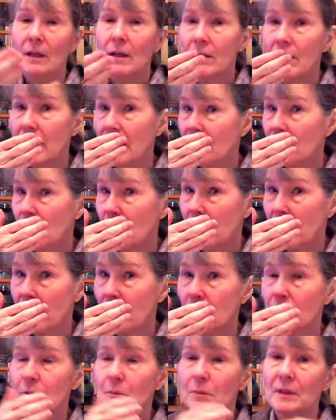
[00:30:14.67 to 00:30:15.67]
They have a
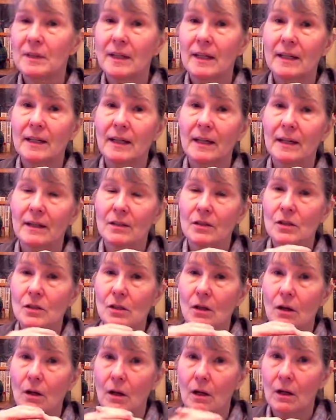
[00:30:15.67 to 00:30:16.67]
mouth, but they can't
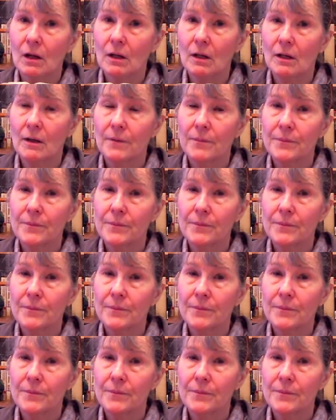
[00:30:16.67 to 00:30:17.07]
talk.